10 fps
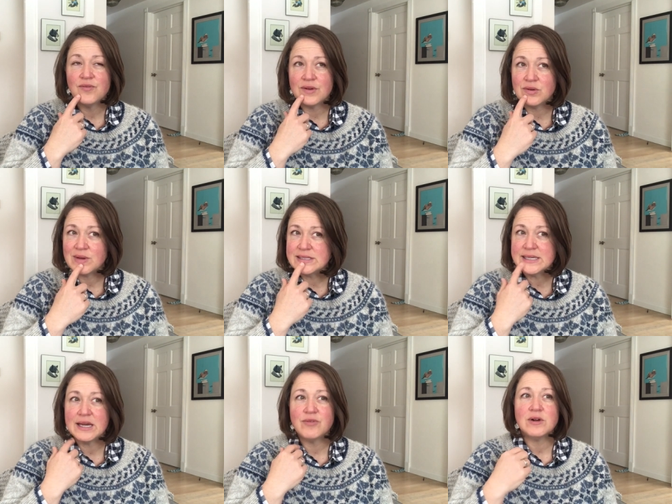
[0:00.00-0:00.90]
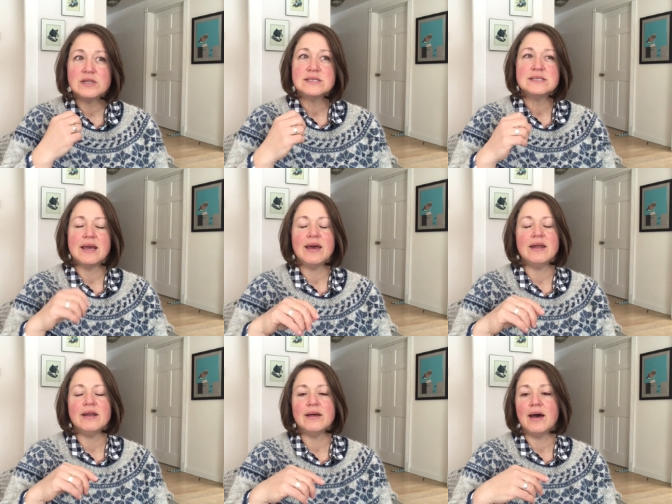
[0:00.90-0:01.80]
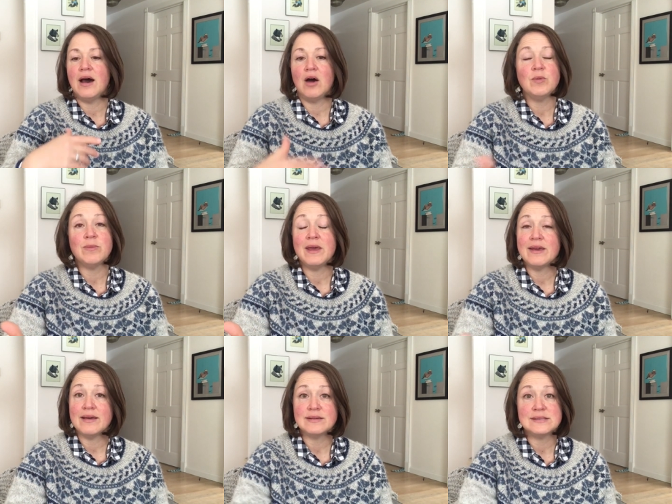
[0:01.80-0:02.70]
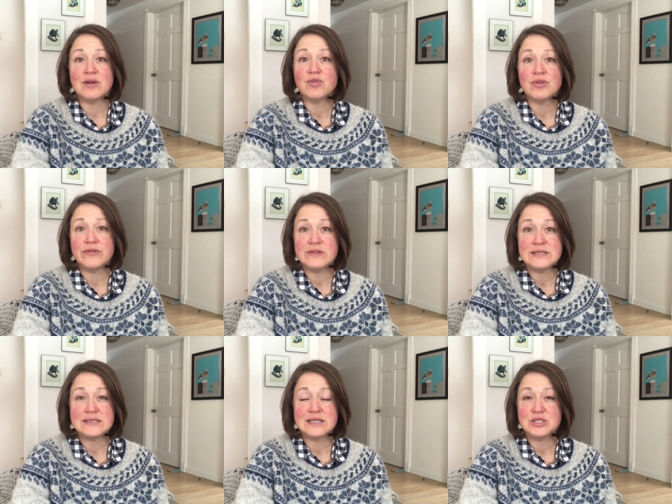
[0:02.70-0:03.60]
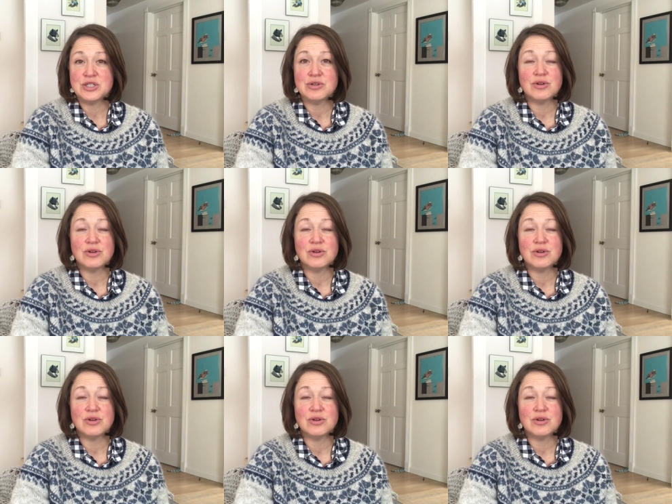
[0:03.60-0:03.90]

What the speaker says: fundraising efforts, and I'll be making several of these next year.